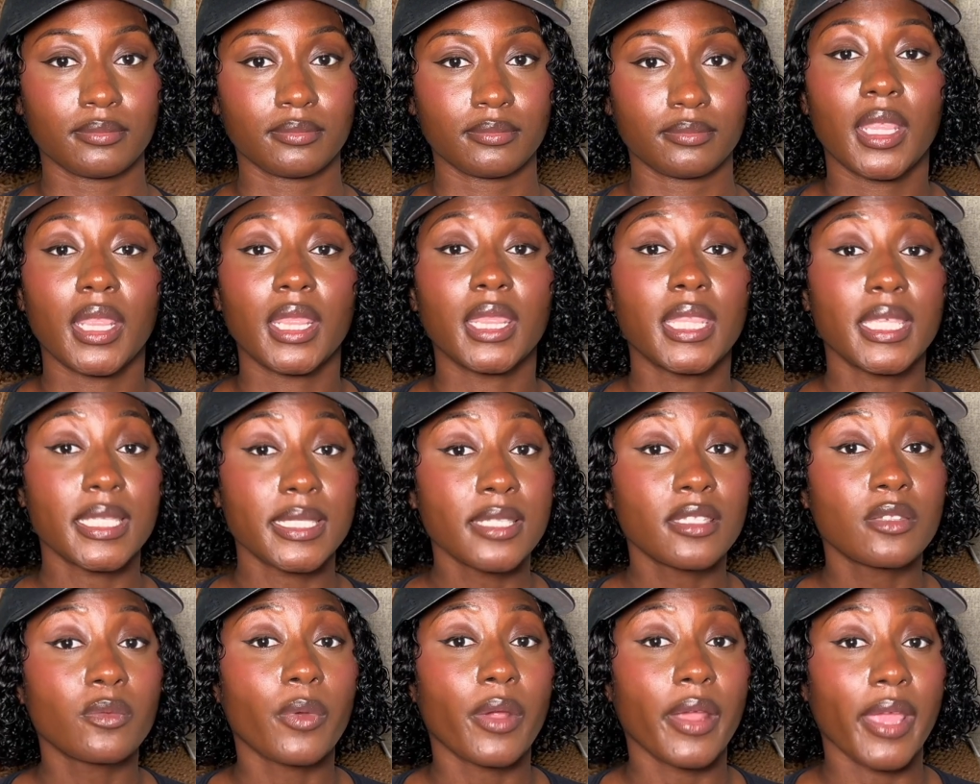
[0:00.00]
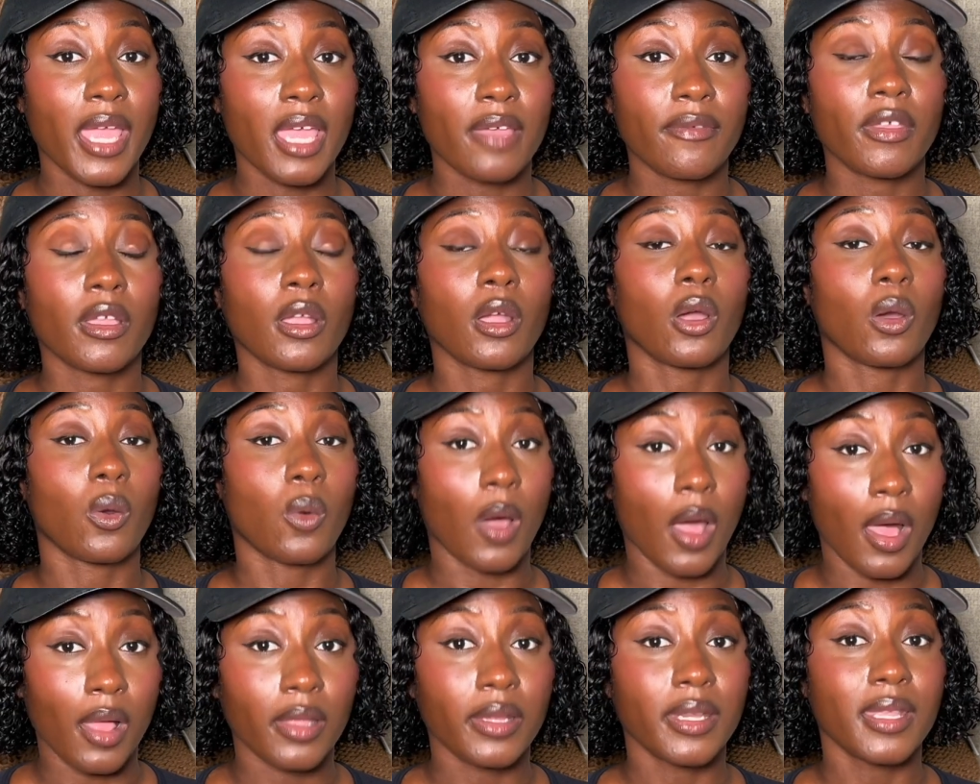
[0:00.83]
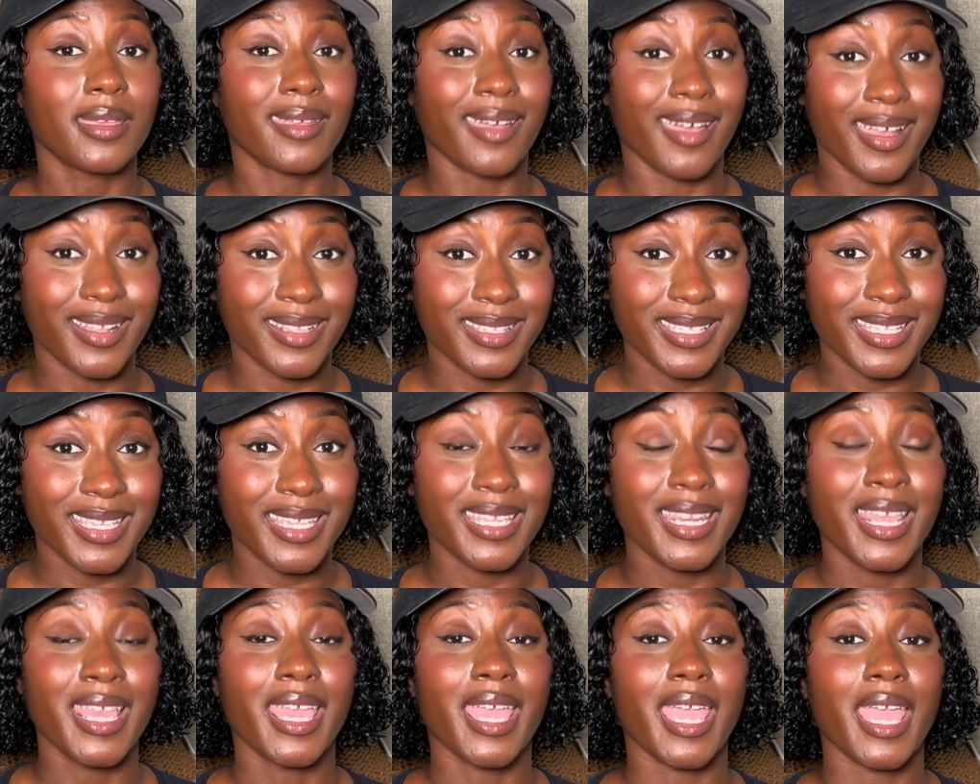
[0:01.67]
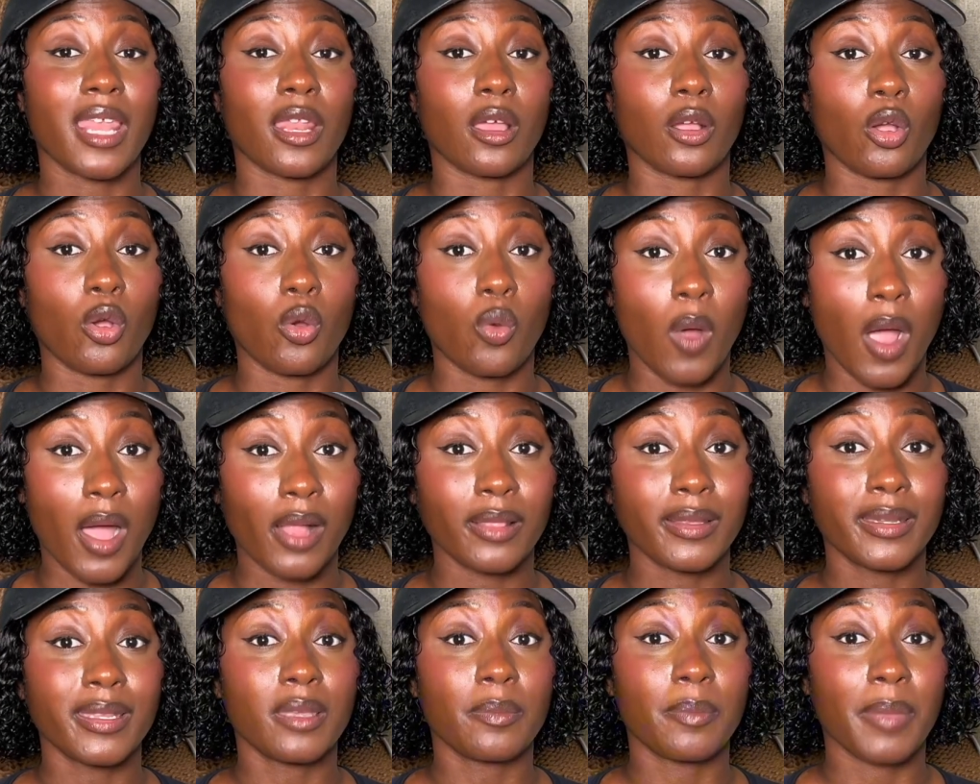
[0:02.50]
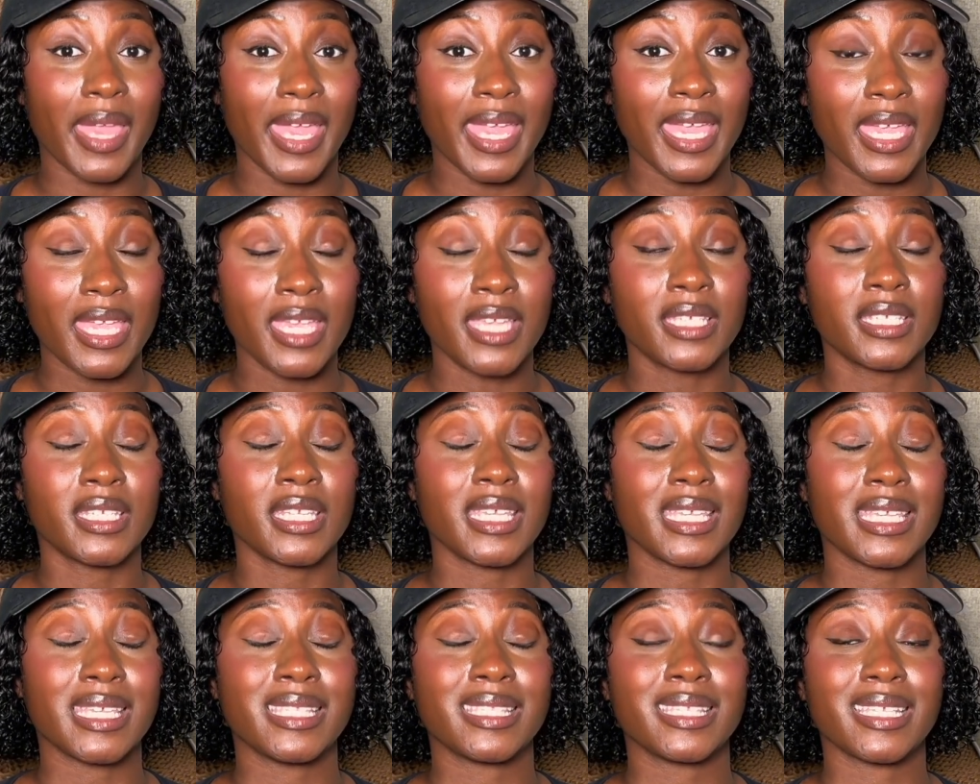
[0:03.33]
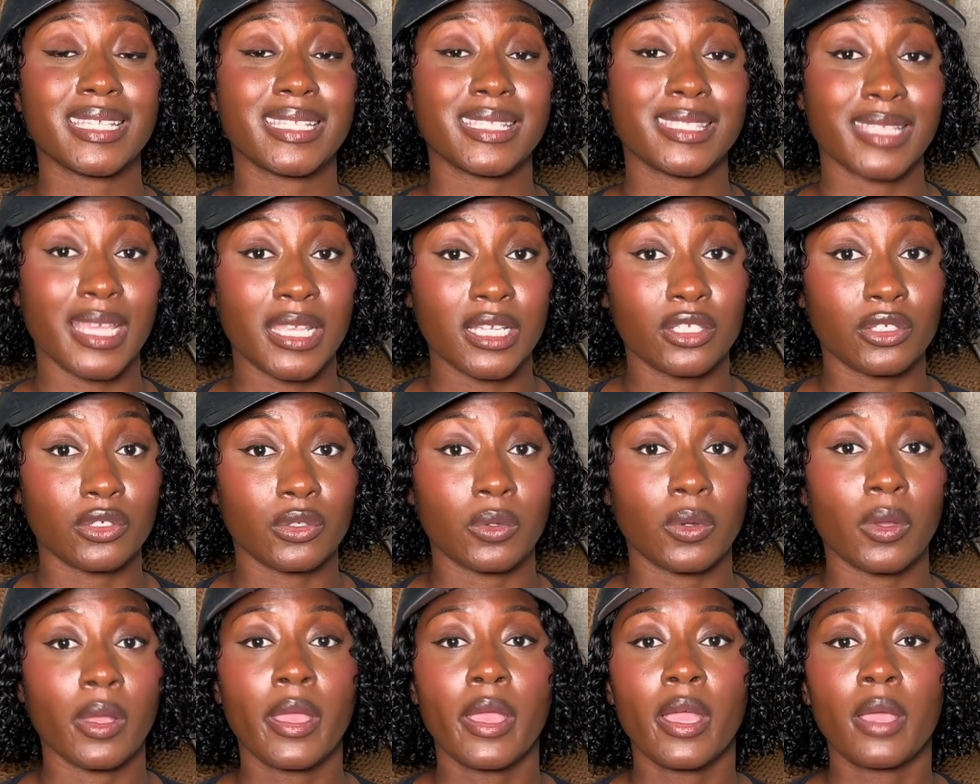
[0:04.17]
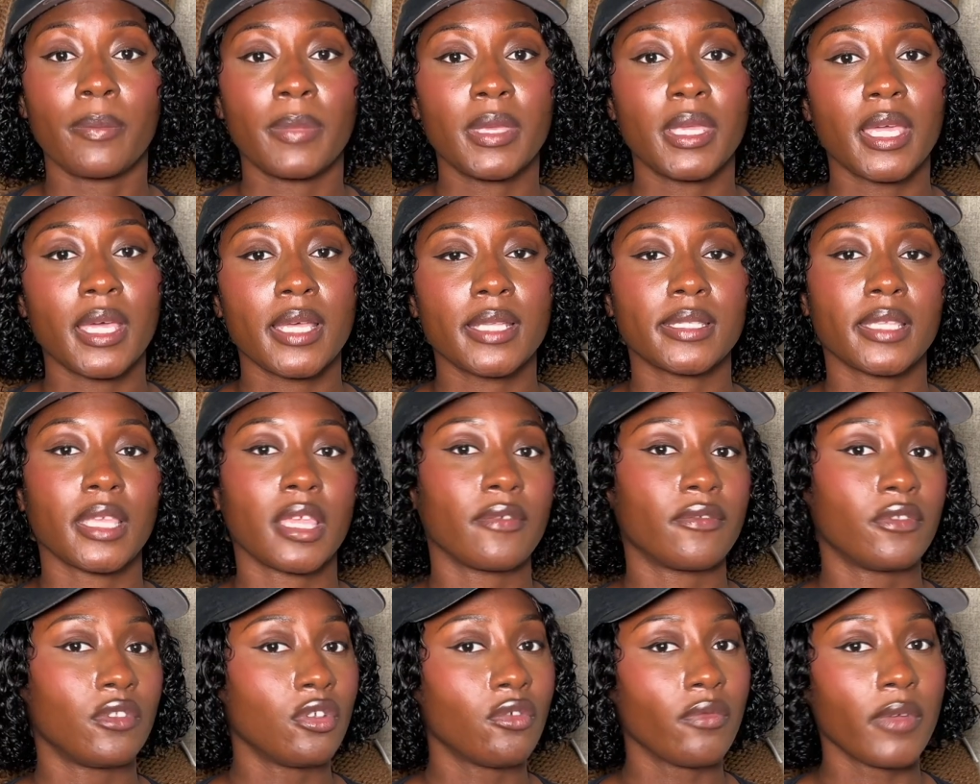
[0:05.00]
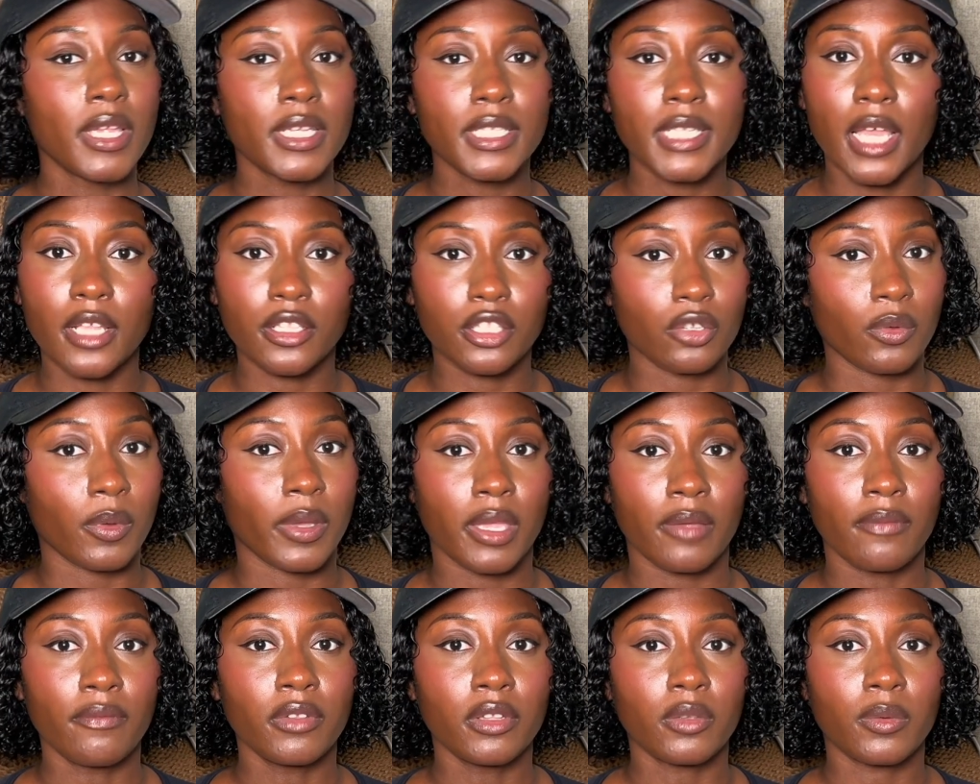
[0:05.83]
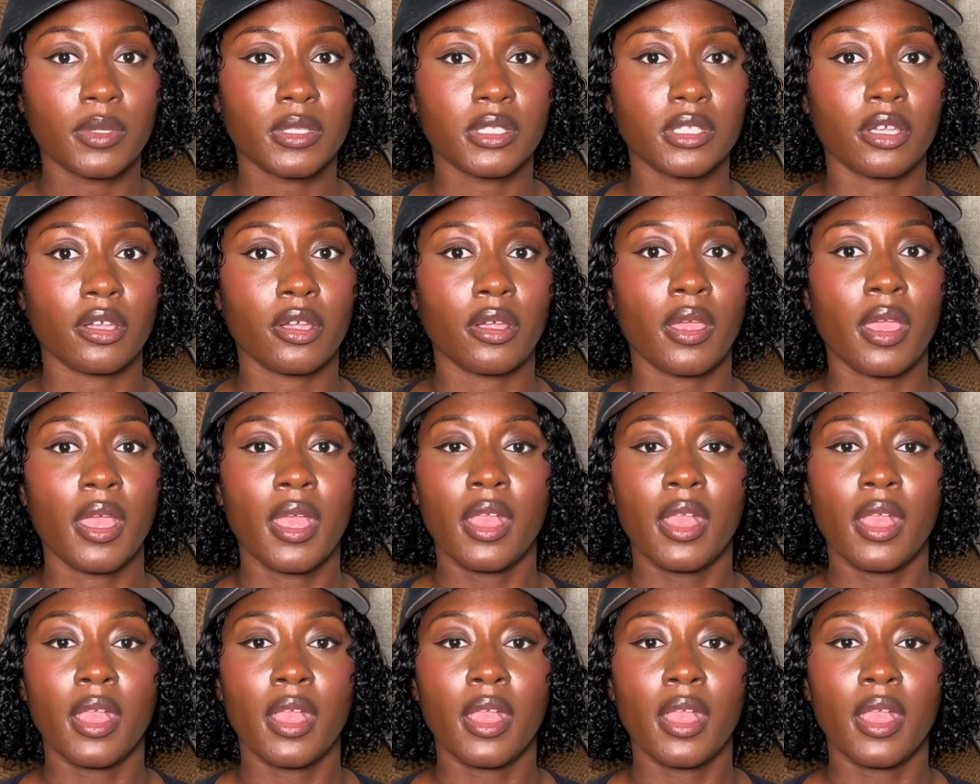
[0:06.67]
This is where having quality content and a quality page is essential, because if you reach out to an influencer,